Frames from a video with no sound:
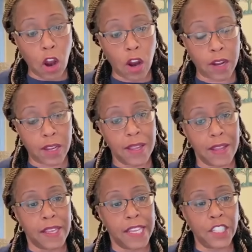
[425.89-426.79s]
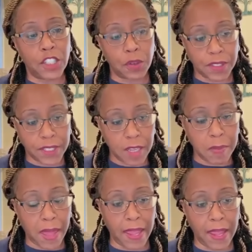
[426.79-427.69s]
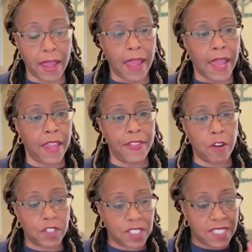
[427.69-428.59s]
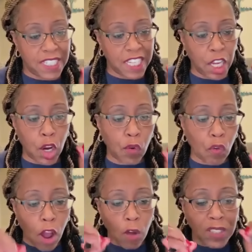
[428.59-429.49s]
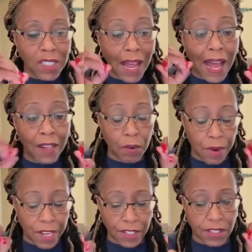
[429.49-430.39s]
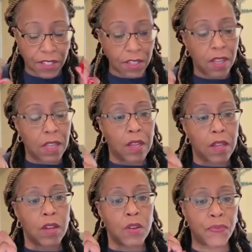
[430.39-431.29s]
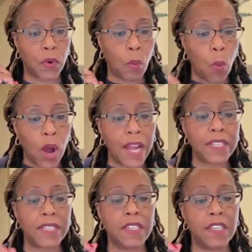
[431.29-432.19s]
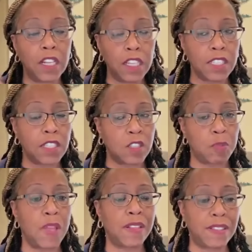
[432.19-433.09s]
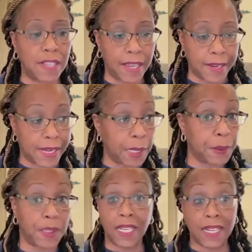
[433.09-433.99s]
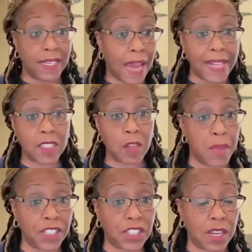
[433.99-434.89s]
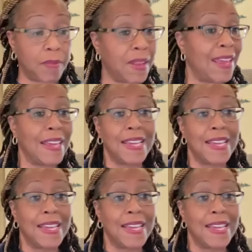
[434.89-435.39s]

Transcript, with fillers: Clark is your teammate, and there's zero tolerance for what NaLyssa Smith did. Not to mention,